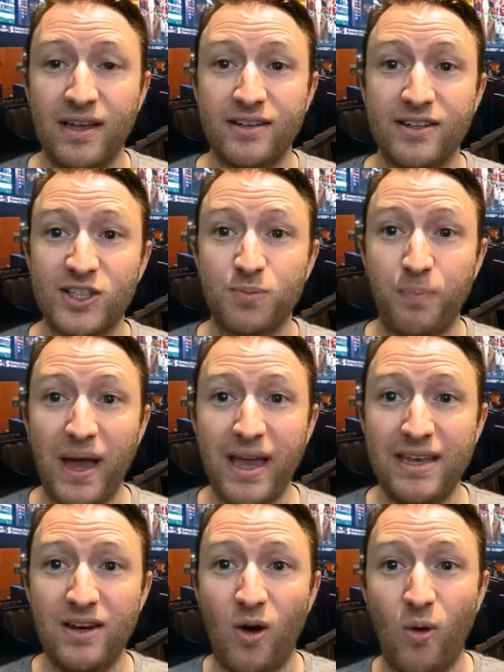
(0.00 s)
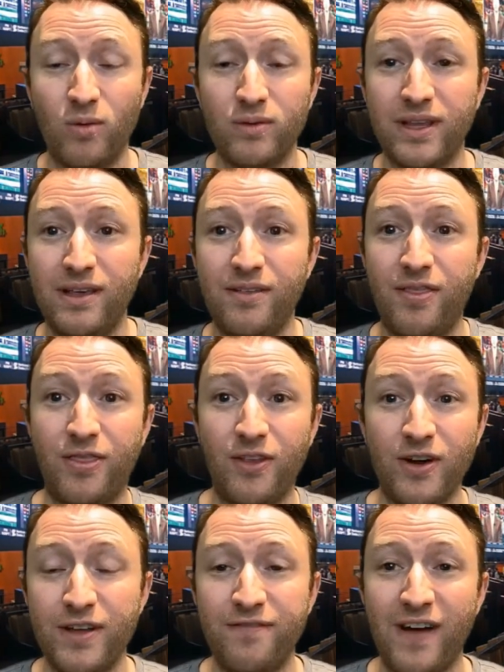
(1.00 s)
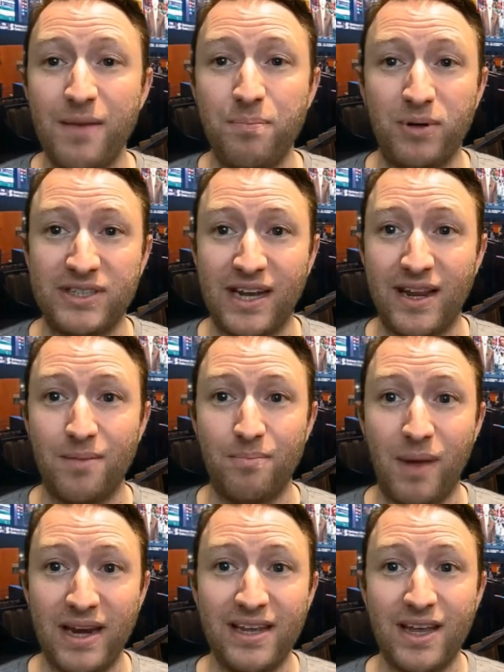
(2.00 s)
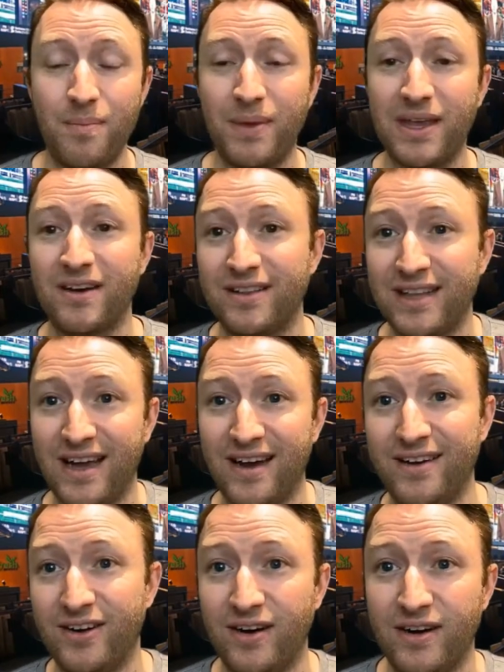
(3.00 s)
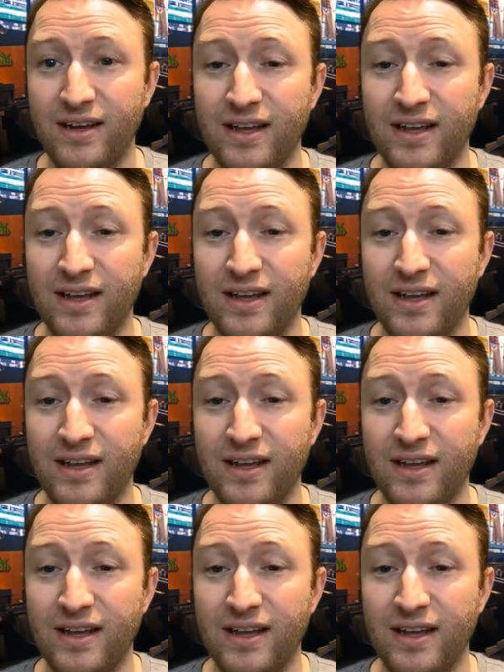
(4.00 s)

despite only 35% of the money coming in on the under.